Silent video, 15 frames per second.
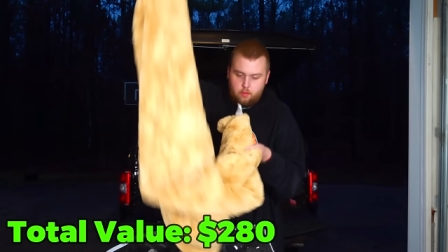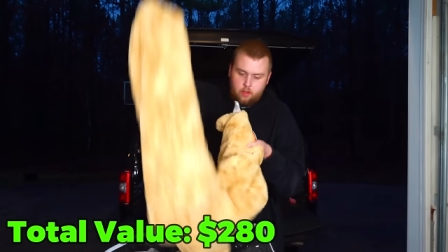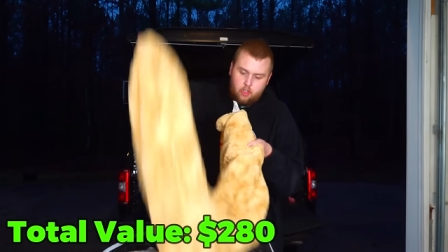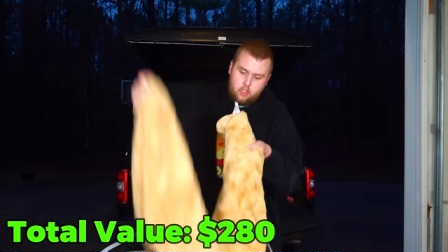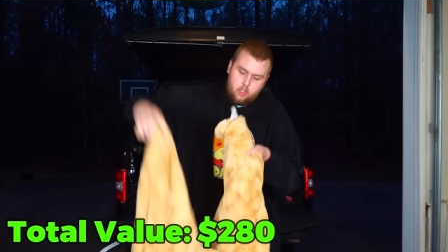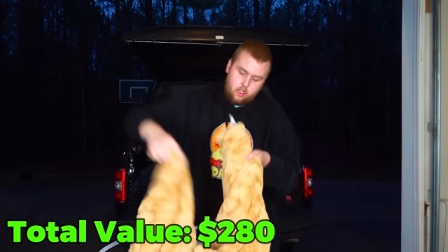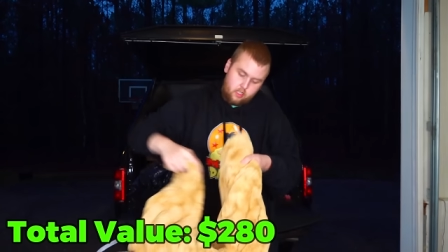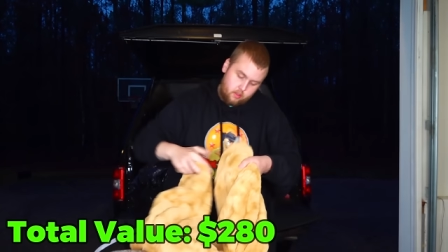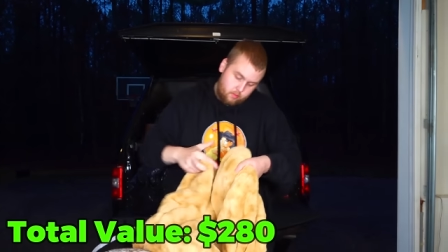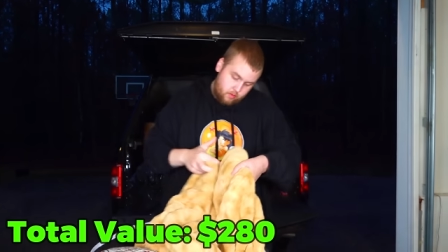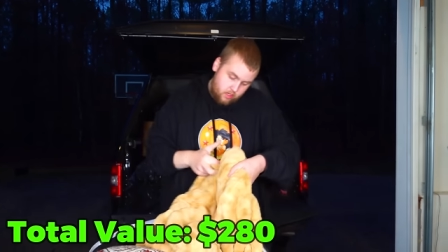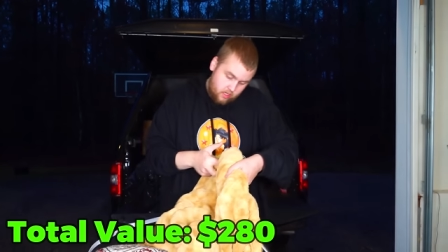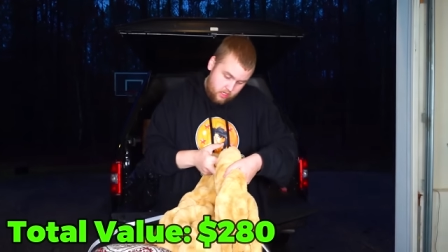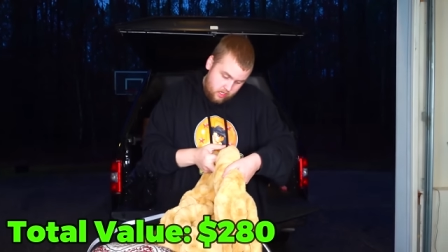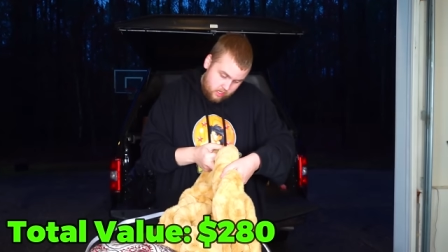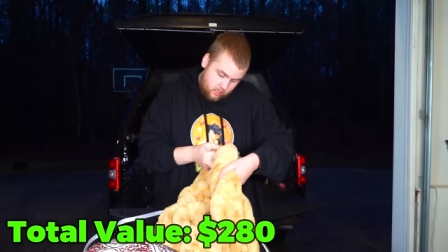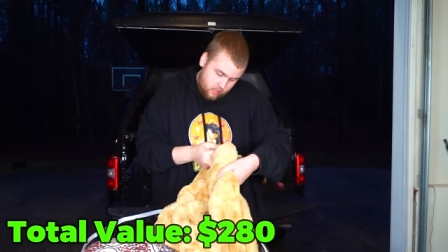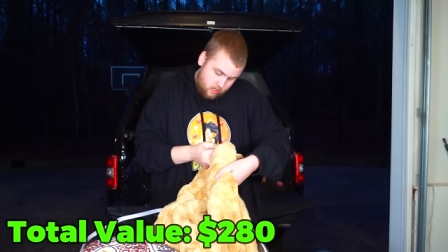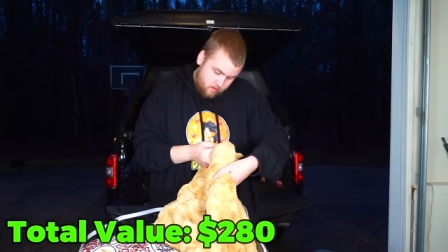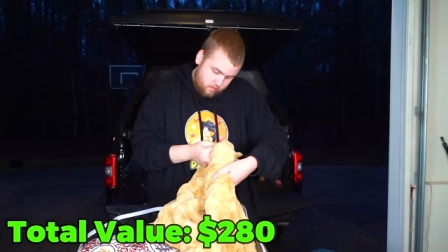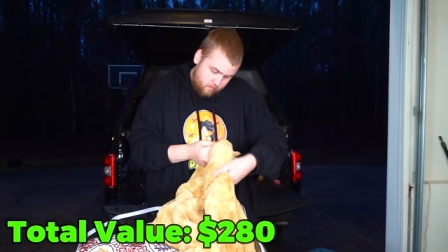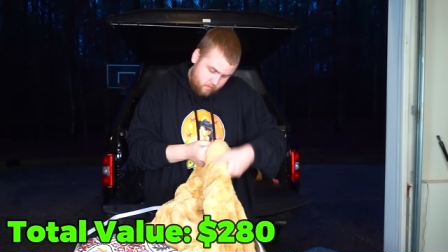But no, it's a blanket. It's
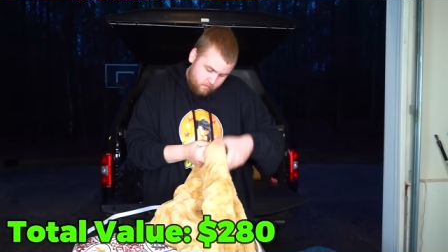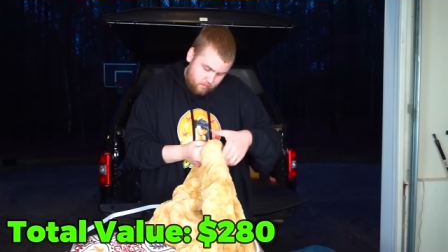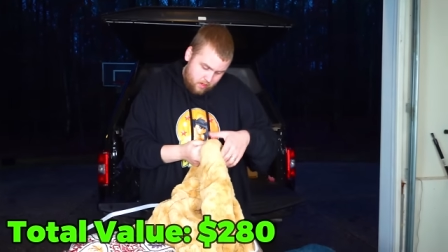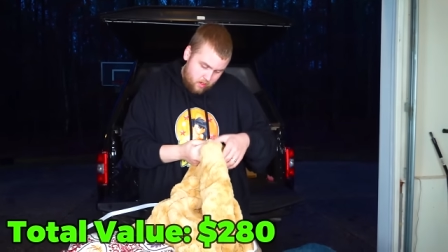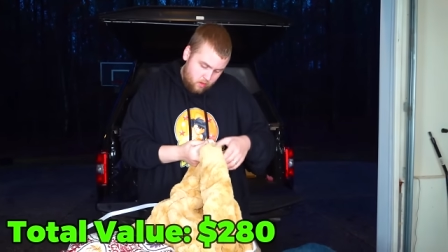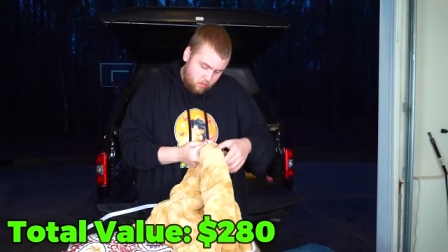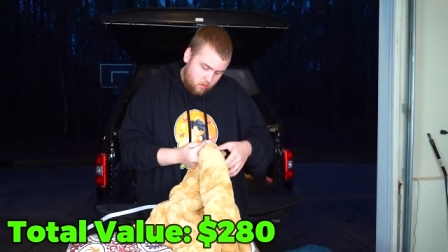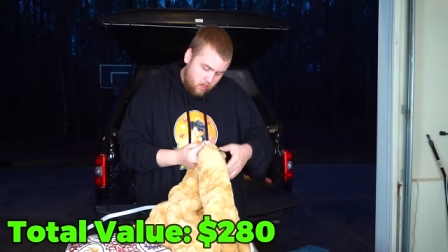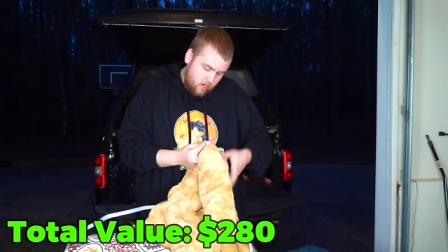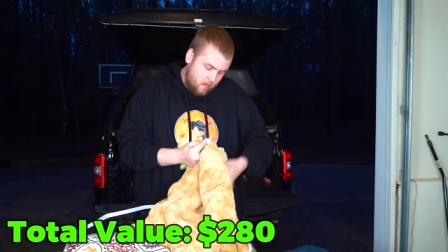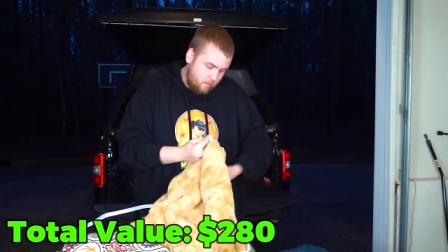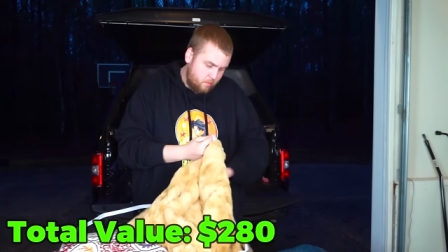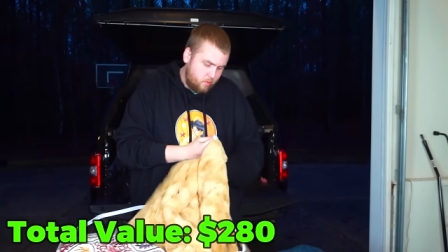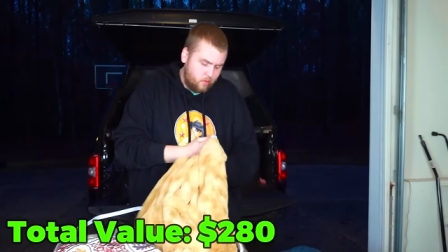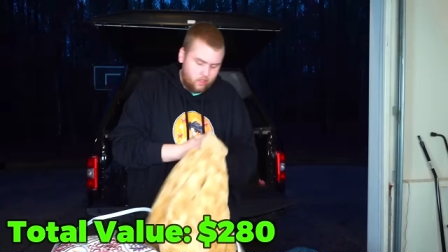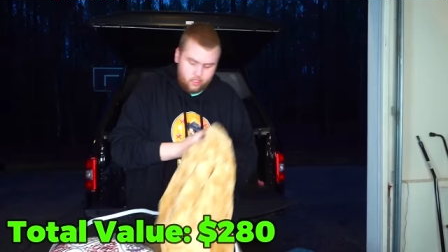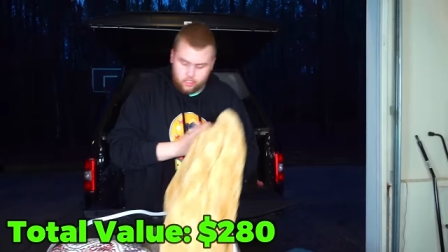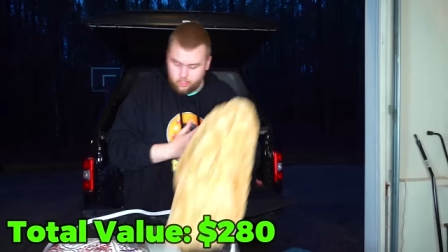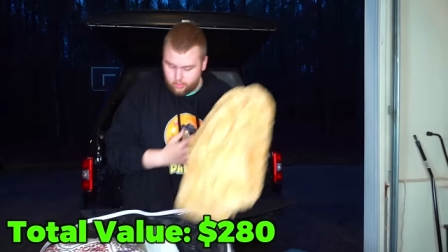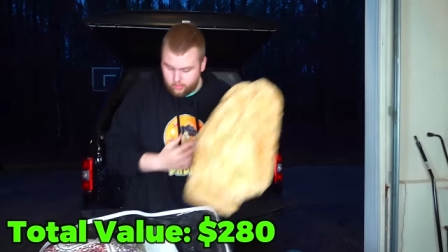um Pier 1 Imports.